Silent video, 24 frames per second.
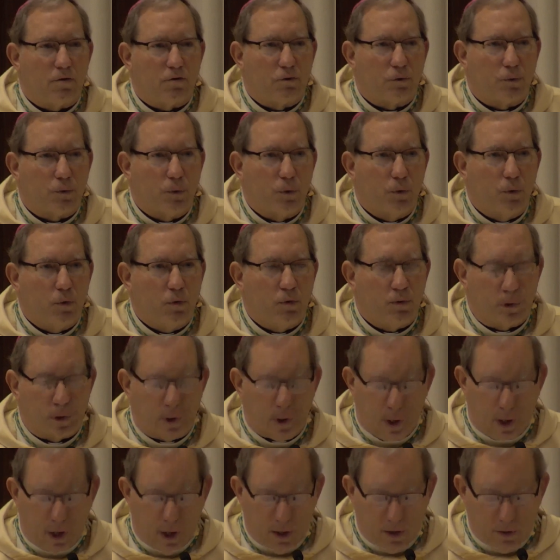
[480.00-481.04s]
truth,
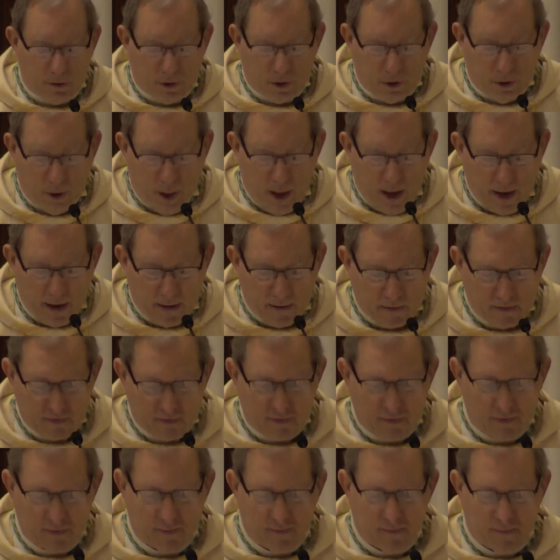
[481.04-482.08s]
and the life.